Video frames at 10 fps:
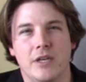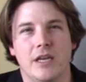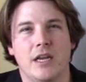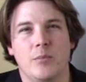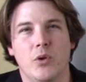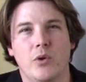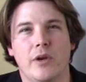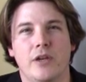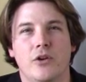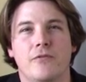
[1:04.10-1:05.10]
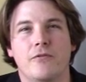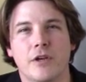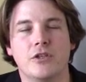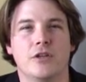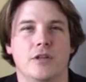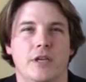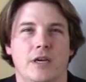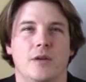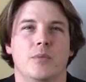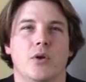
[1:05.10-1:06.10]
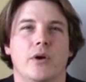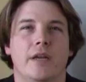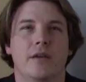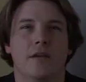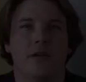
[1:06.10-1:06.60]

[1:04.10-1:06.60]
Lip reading: getting employed, you're frictionally unemployed.